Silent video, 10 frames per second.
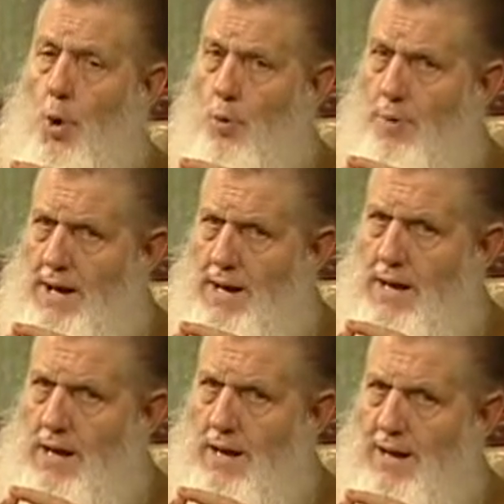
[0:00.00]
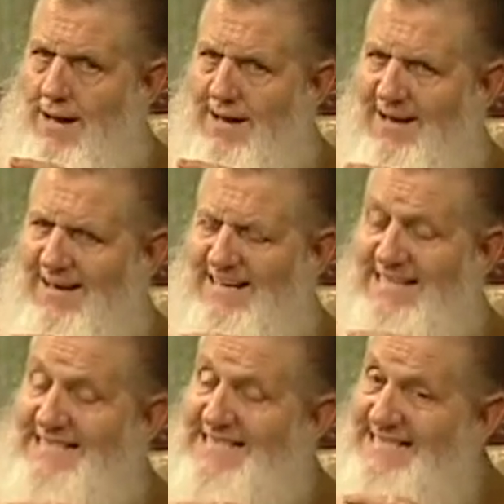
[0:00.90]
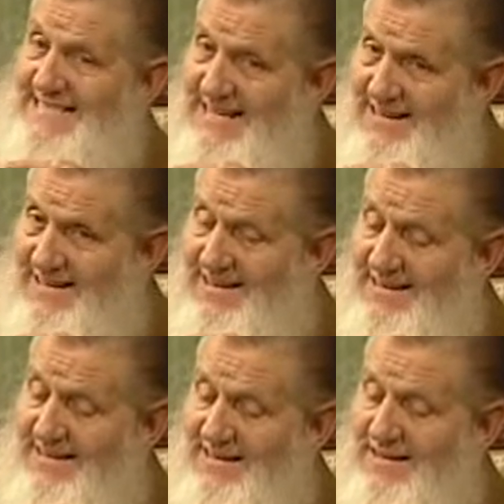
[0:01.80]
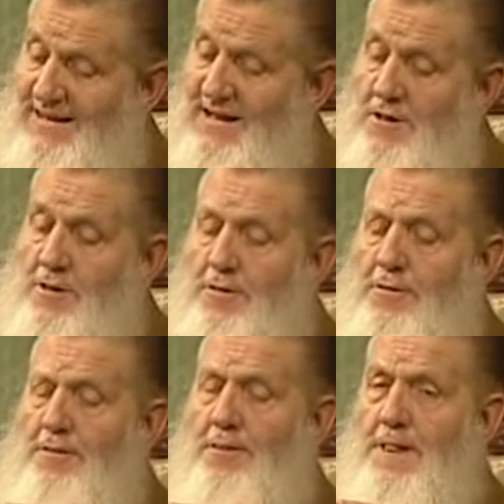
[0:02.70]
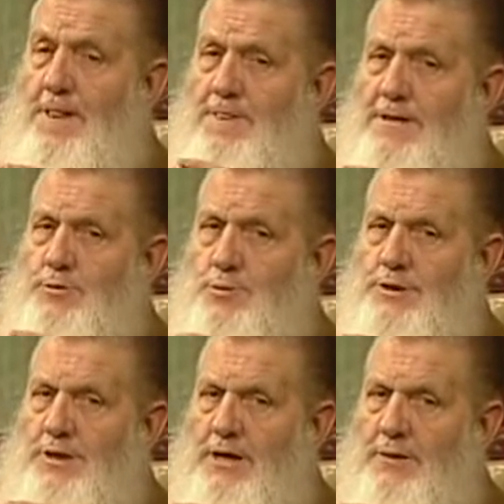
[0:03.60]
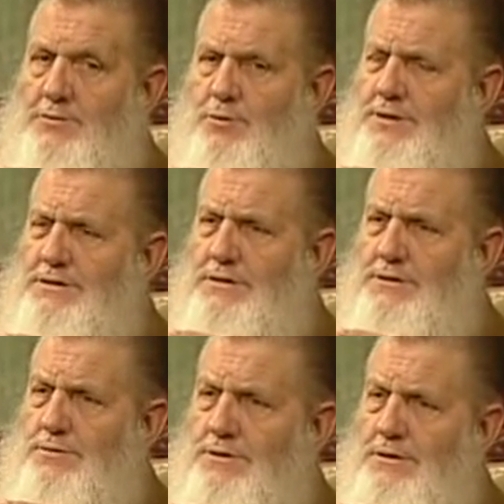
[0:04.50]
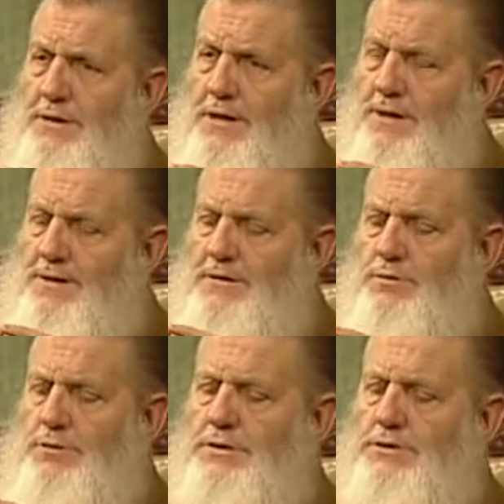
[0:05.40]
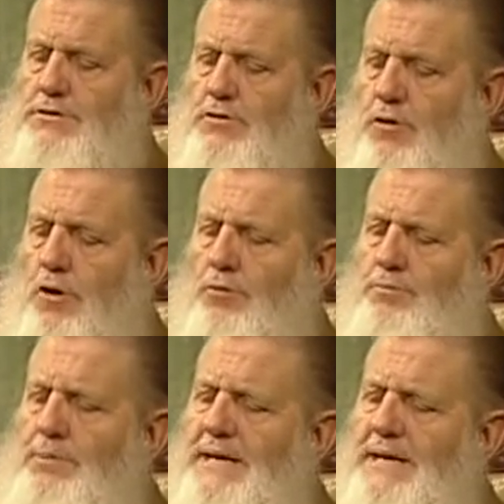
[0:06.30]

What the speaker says: obey, in sincerity, then this one comes. What is this one? This one is called